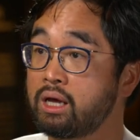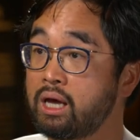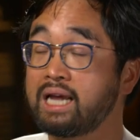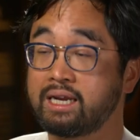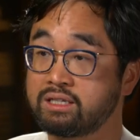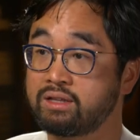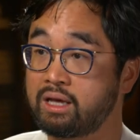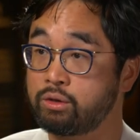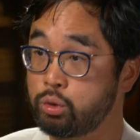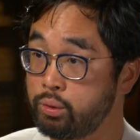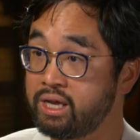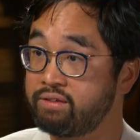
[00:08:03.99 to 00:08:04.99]
and its
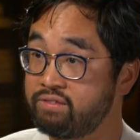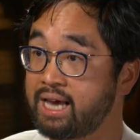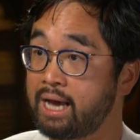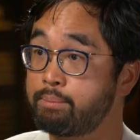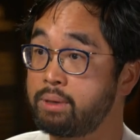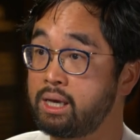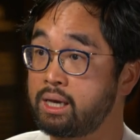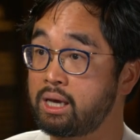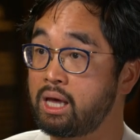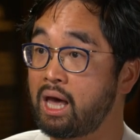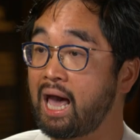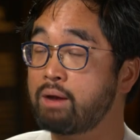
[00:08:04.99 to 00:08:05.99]
unique VIP
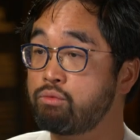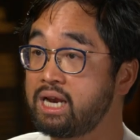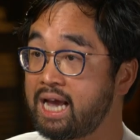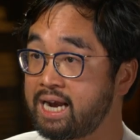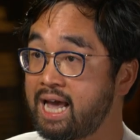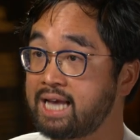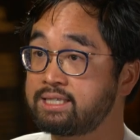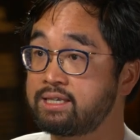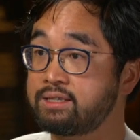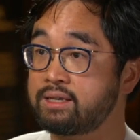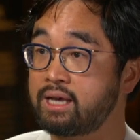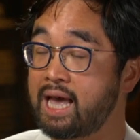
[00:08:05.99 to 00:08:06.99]
and really enhancing it,